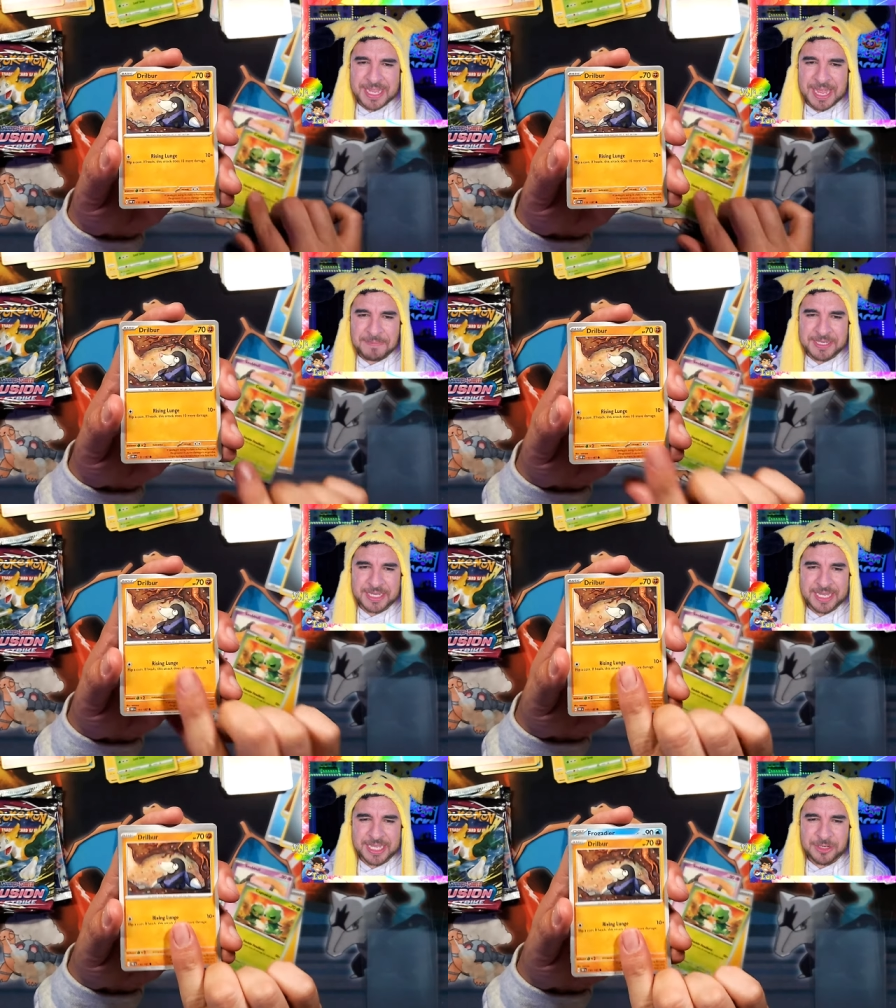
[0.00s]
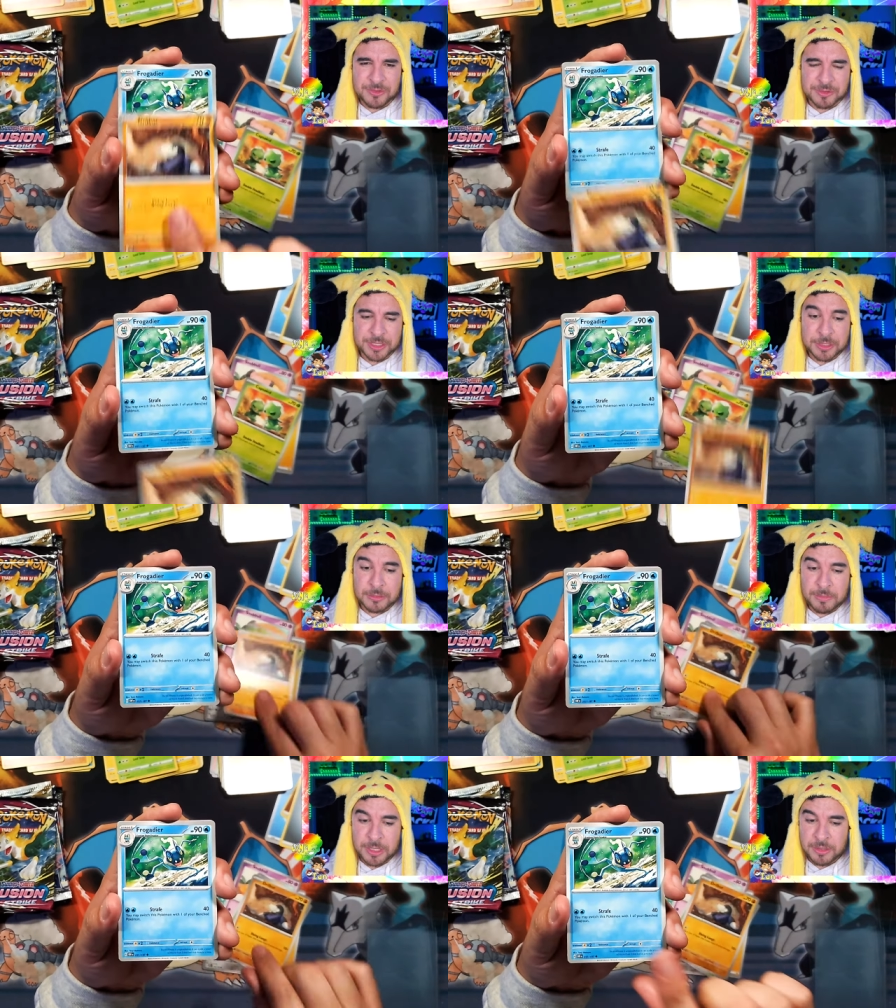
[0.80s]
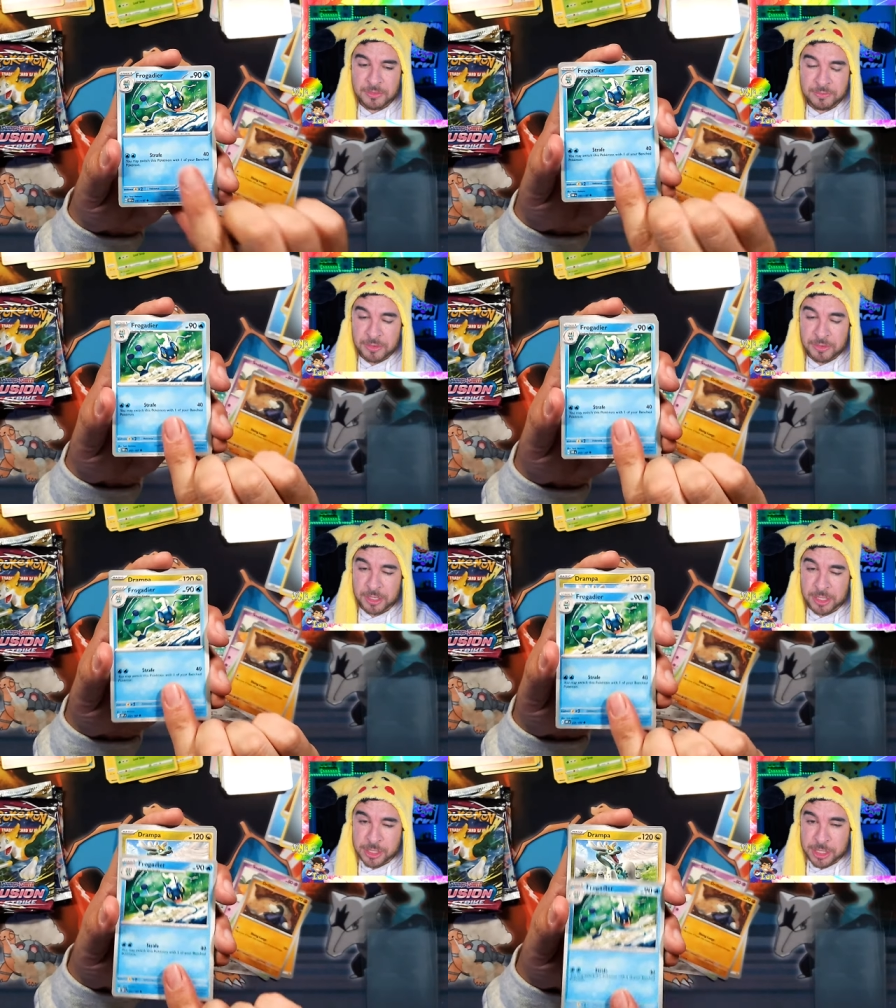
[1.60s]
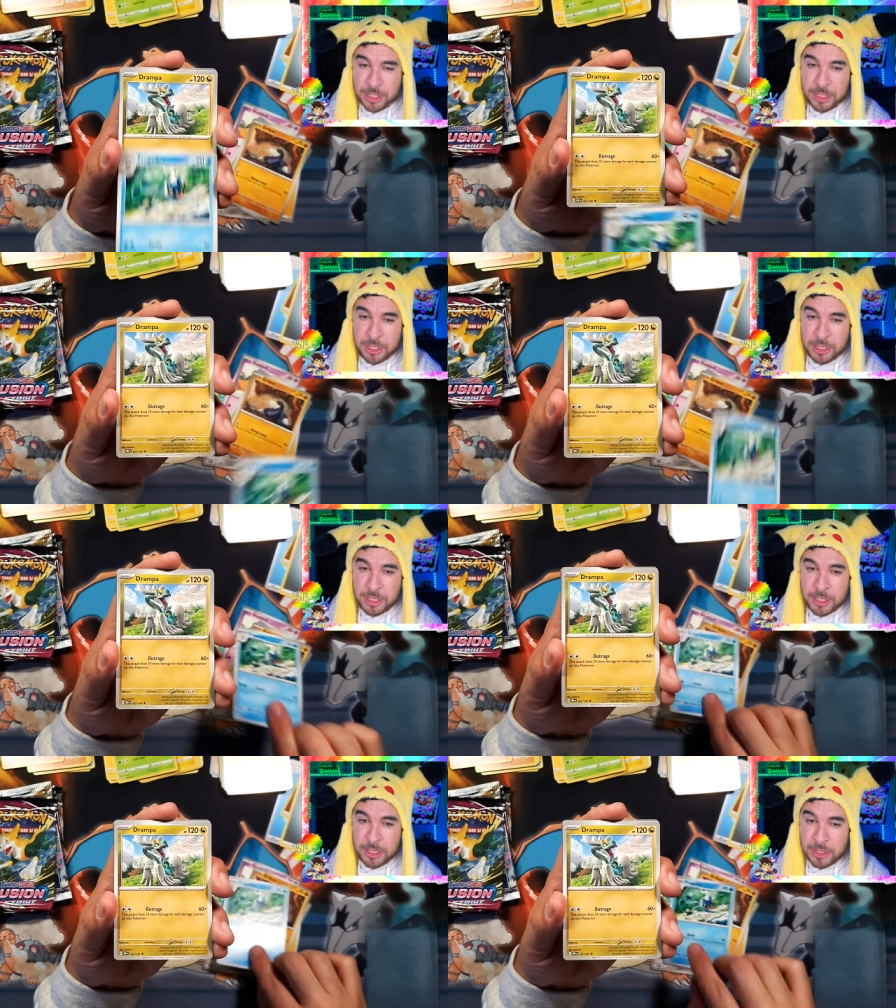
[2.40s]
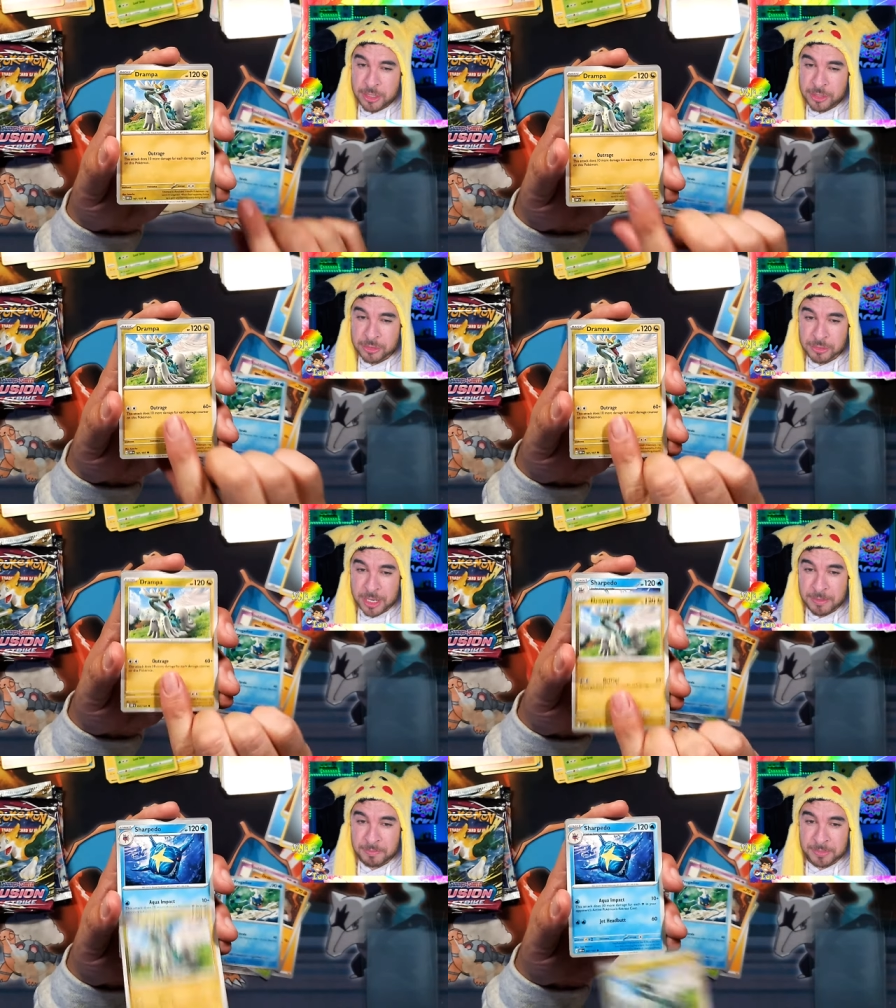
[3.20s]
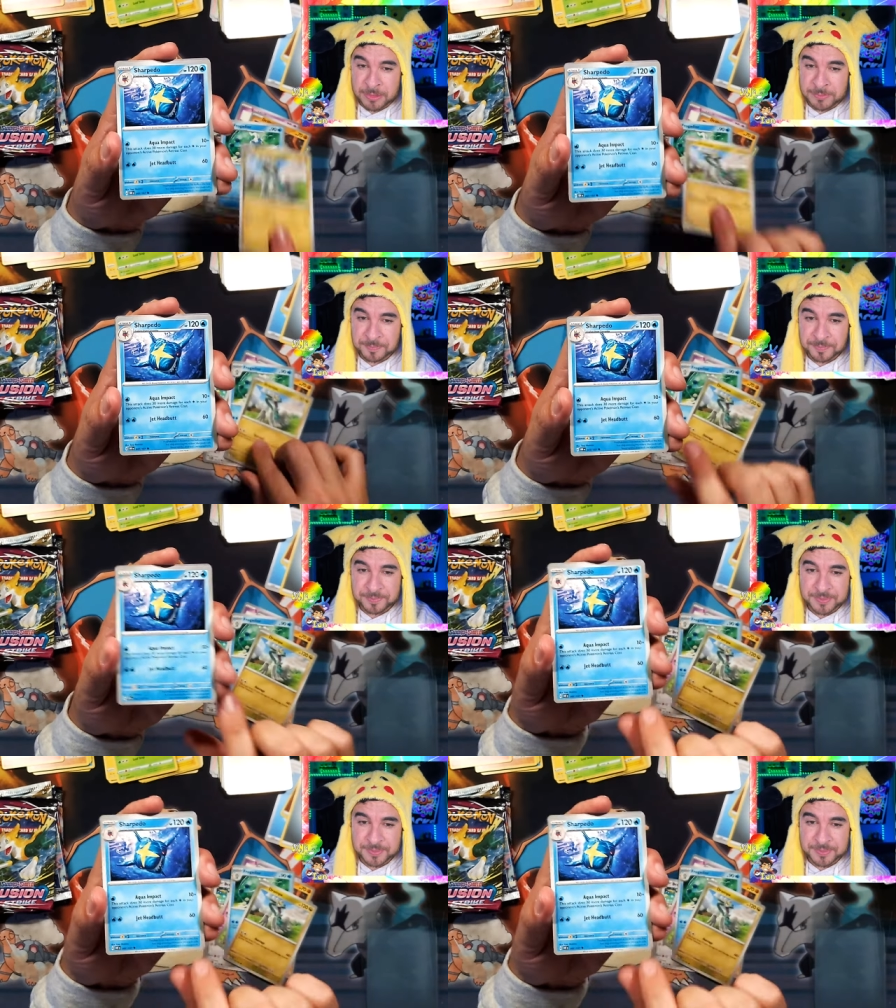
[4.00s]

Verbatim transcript: Capsakid, Drillbur, Frogadier, Drampa,